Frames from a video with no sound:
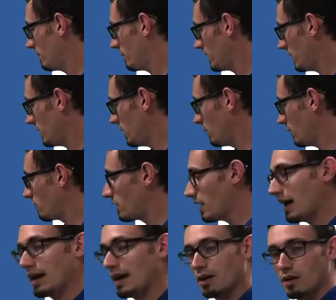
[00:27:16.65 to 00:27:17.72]
We've
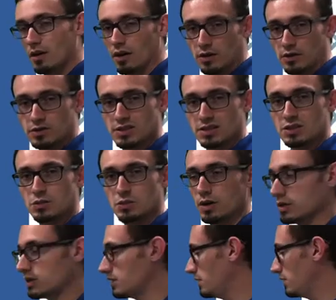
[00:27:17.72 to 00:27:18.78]
got our
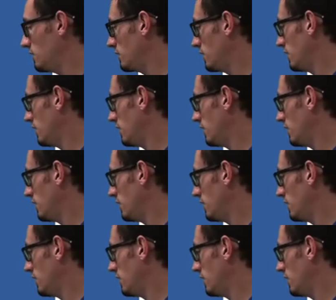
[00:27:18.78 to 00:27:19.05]
situation